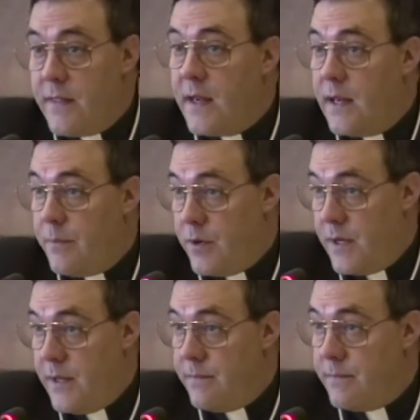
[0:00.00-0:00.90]
than
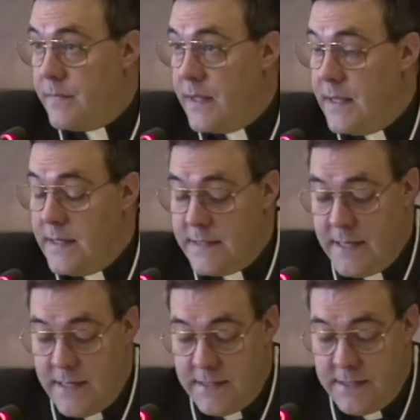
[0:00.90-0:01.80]
liberty, in a
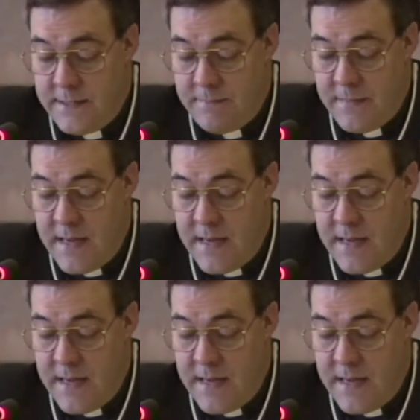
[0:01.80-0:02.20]
sense.